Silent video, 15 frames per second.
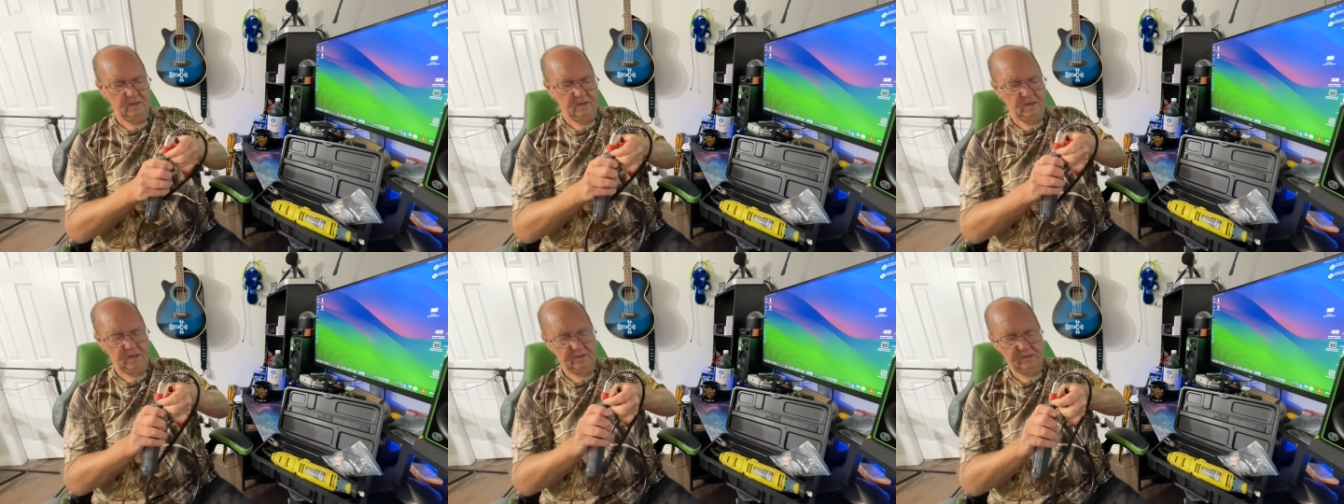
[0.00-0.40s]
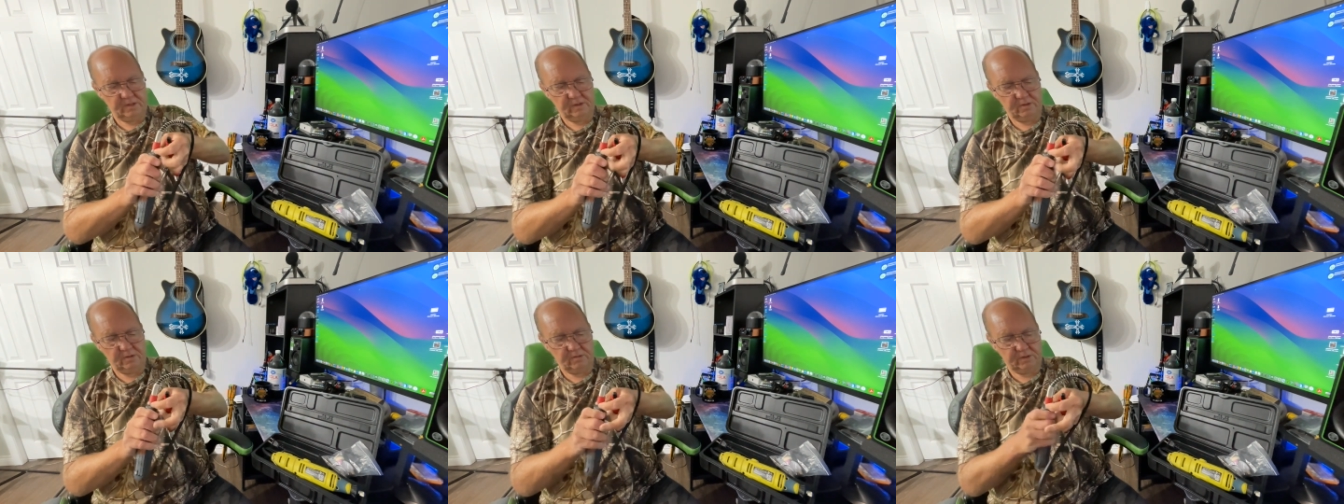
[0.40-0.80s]
And then
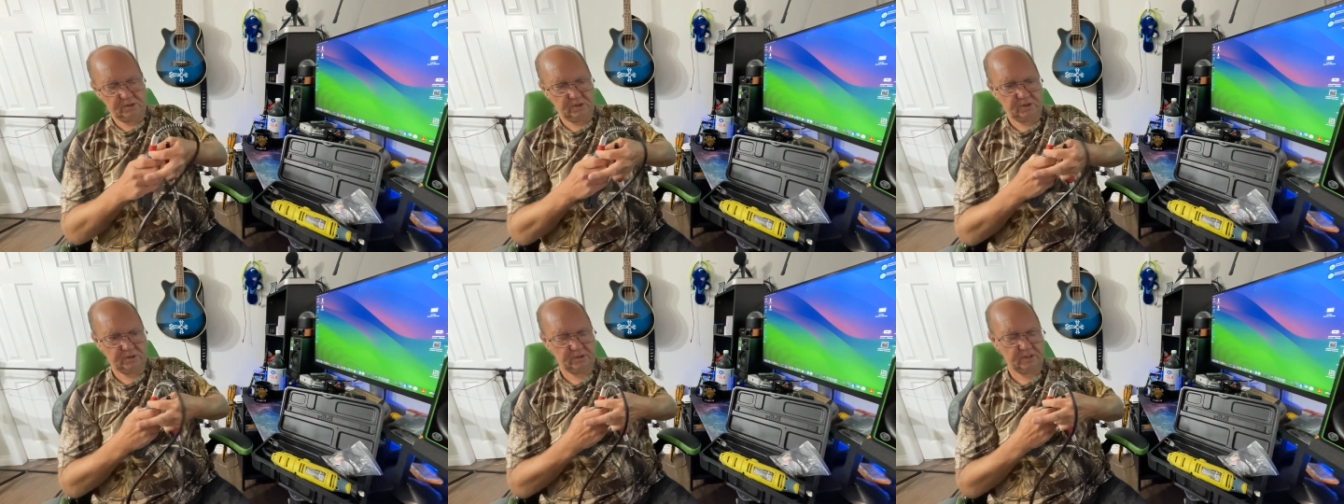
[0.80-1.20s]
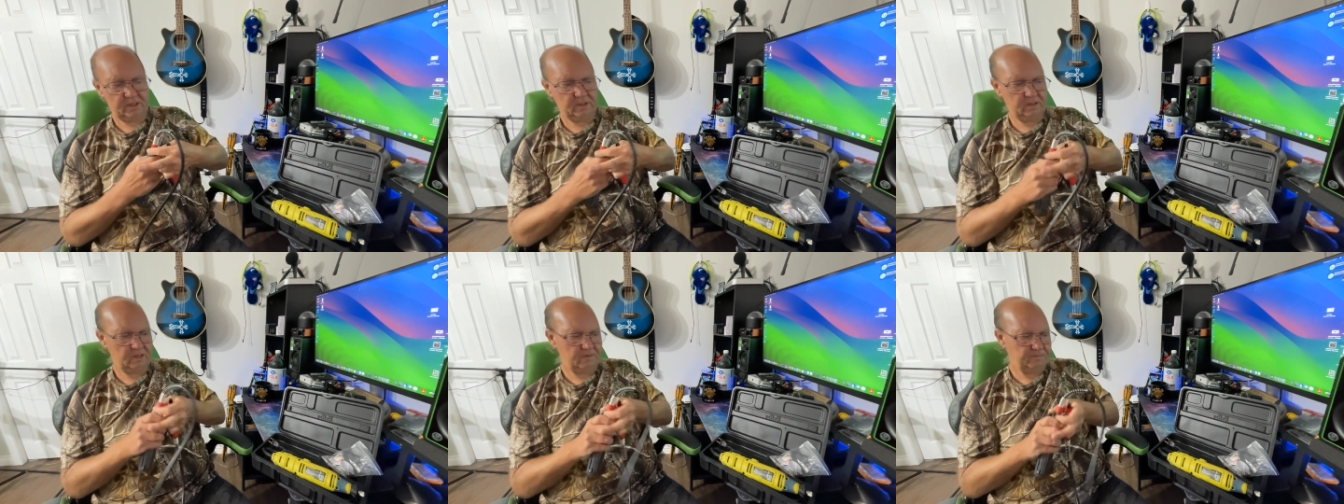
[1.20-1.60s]
you would just
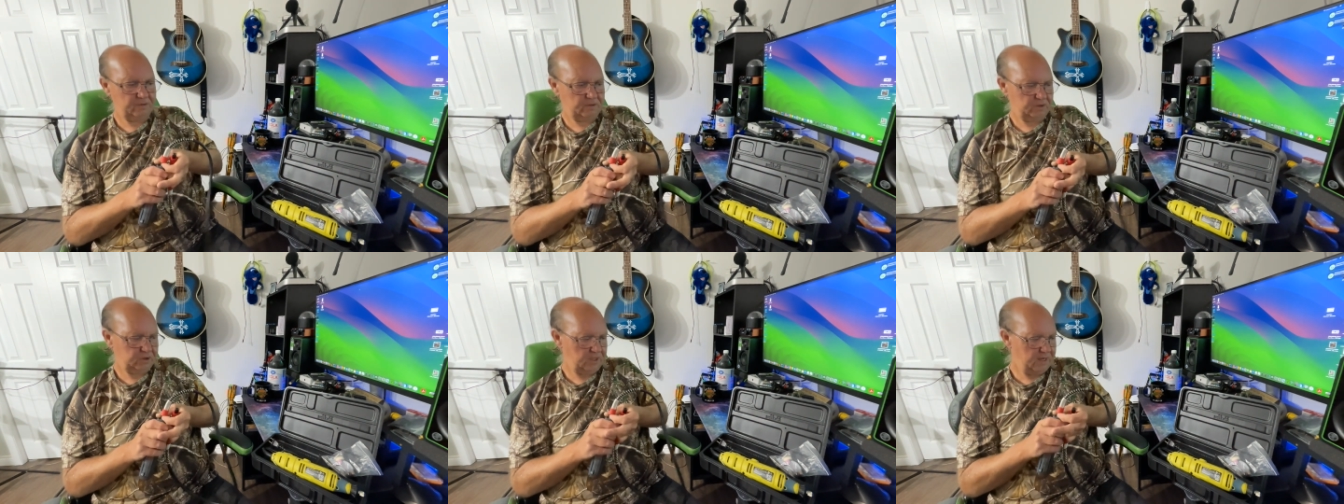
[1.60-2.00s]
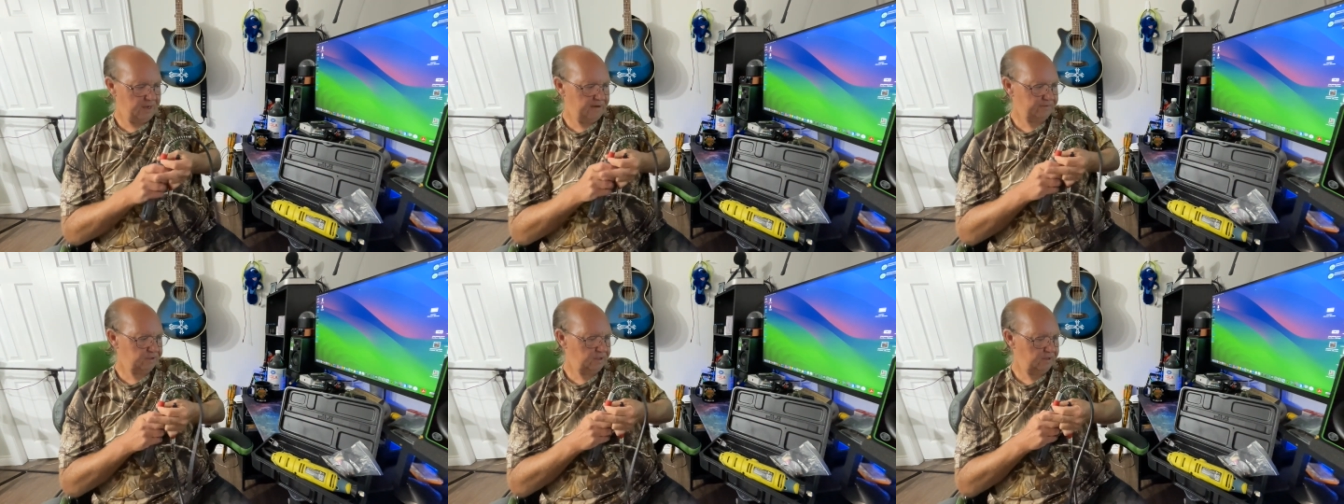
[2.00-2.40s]
tighten up your
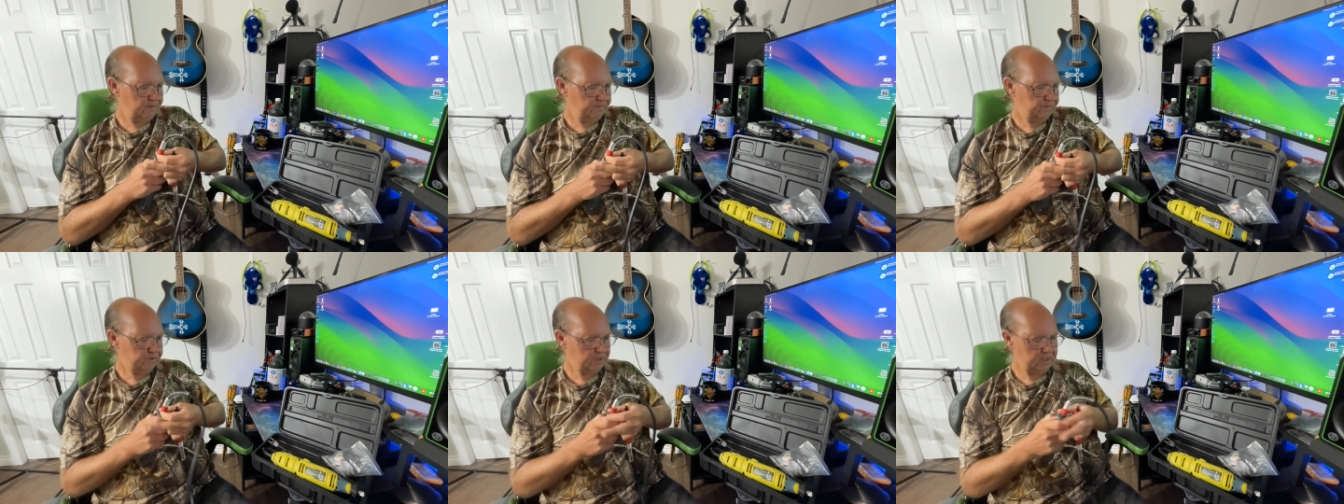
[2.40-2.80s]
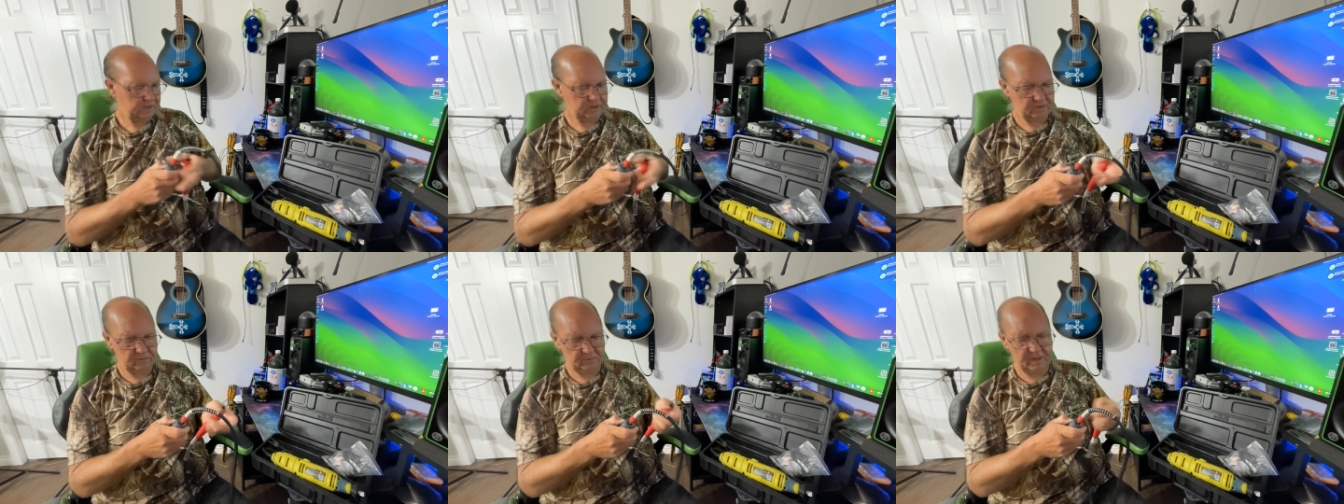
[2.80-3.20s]
shaft, take
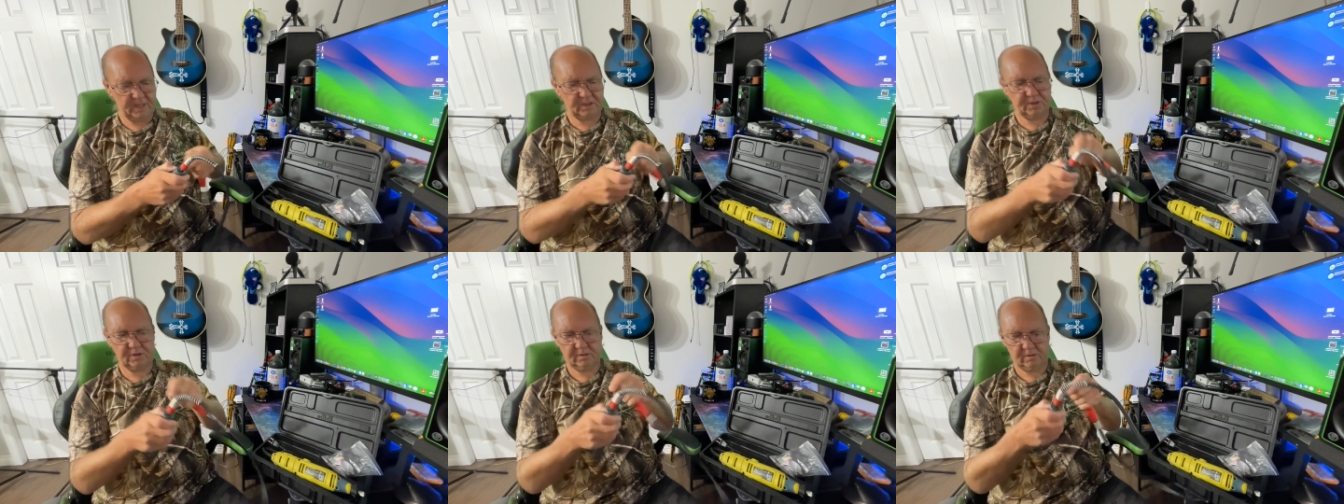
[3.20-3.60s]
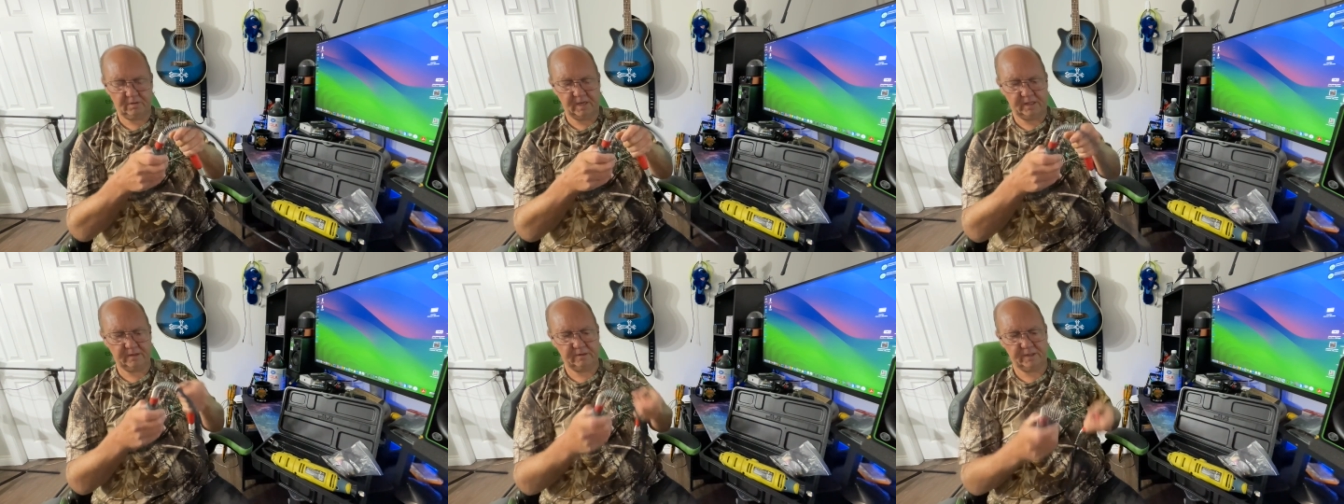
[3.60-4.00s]
your wrench,
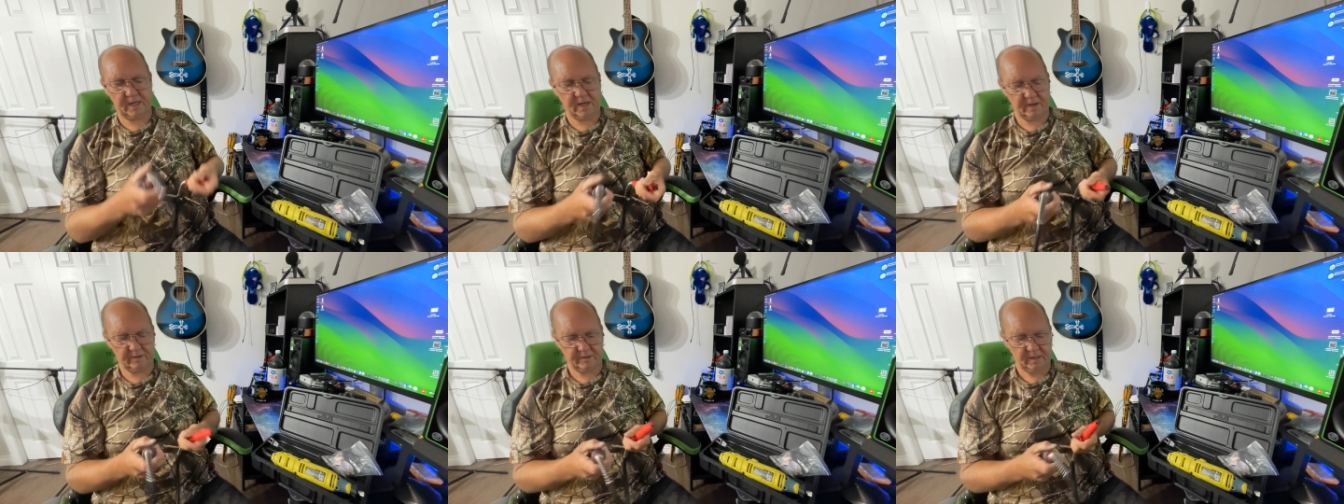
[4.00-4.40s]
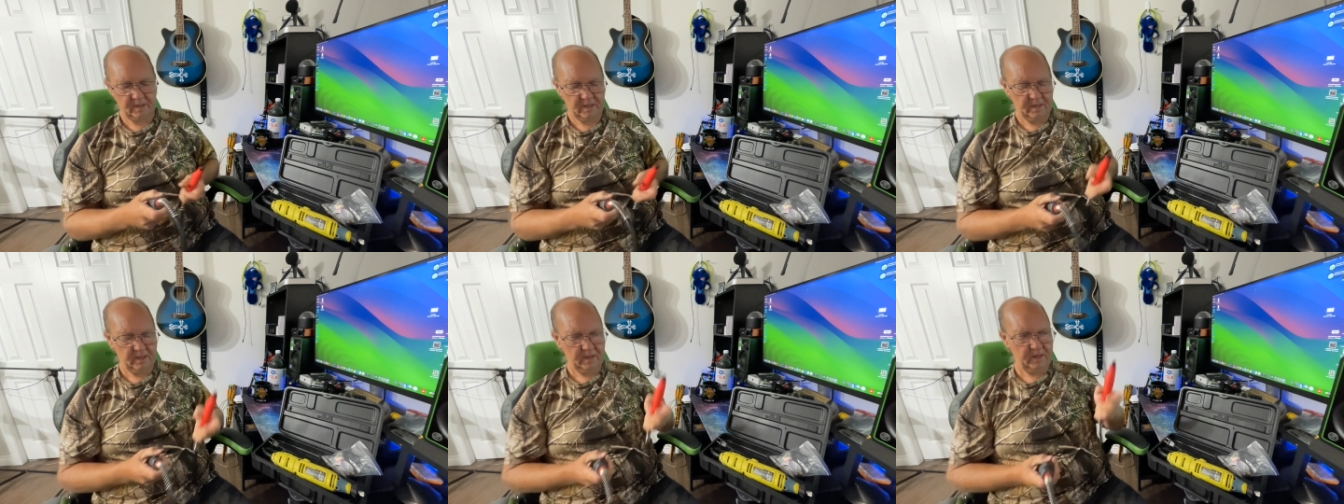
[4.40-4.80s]
crank her down,
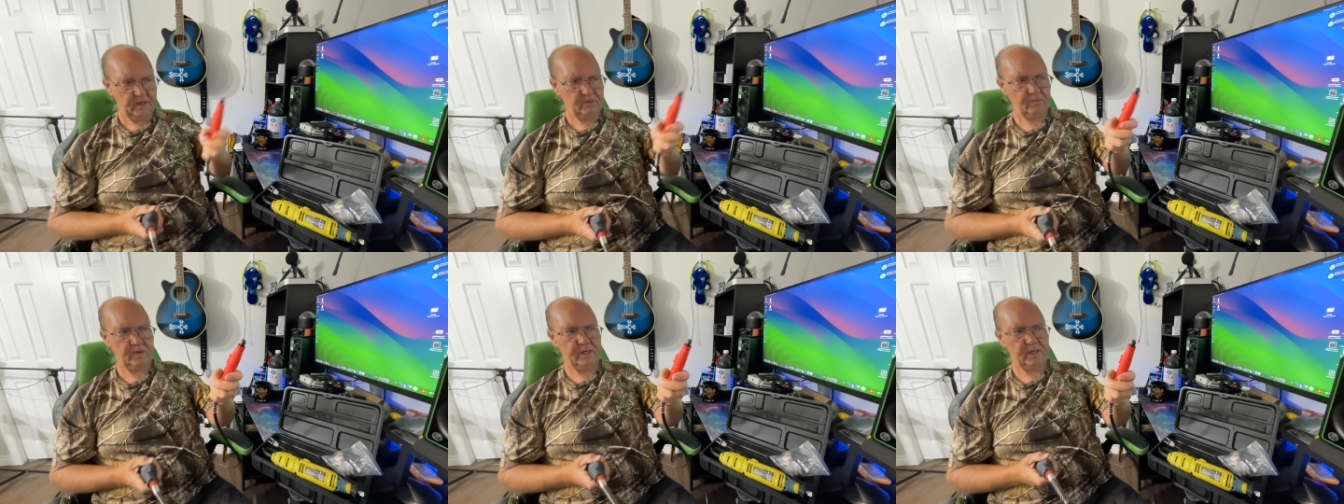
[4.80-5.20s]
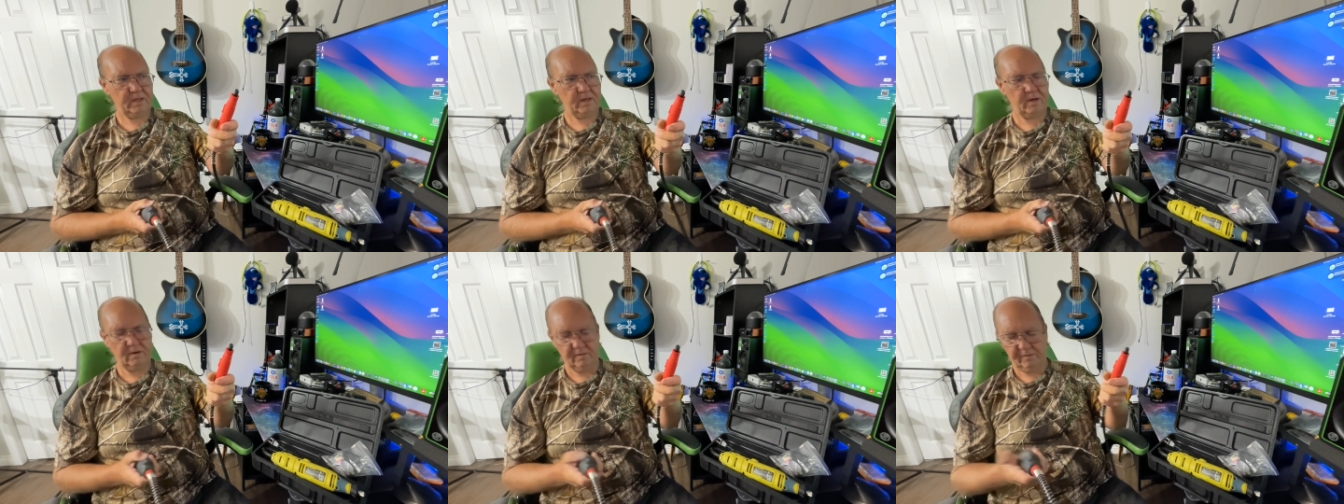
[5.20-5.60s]
and away you
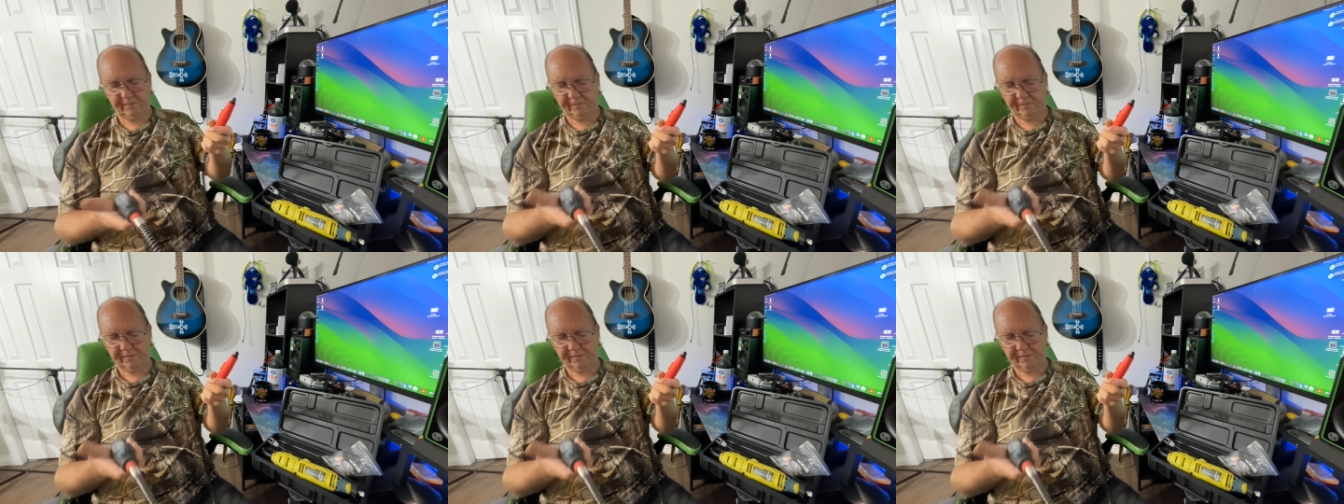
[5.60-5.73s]
go.